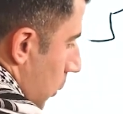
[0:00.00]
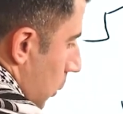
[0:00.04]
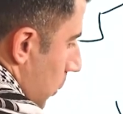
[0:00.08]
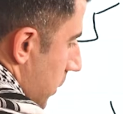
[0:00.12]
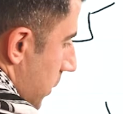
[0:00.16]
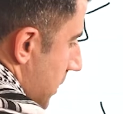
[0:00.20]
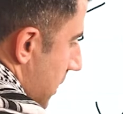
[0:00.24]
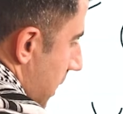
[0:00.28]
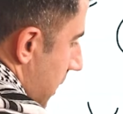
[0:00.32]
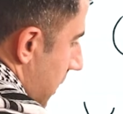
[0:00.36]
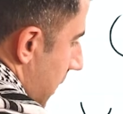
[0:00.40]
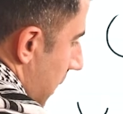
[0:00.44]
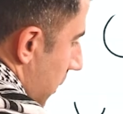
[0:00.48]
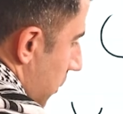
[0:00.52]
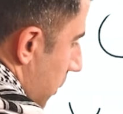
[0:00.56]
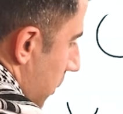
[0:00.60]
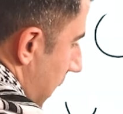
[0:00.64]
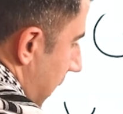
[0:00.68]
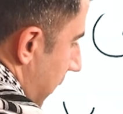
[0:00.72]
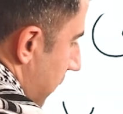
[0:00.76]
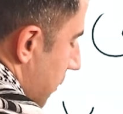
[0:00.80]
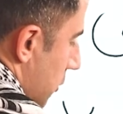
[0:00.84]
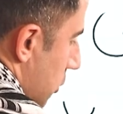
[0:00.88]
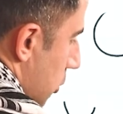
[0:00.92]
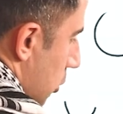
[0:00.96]
We say that we
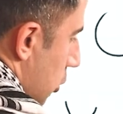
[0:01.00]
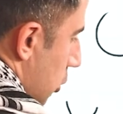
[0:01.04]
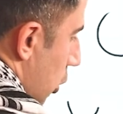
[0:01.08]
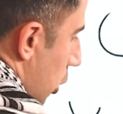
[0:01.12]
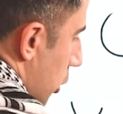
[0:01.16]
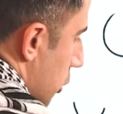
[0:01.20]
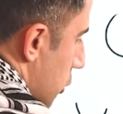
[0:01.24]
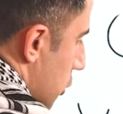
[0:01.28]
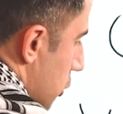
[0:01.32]
have to go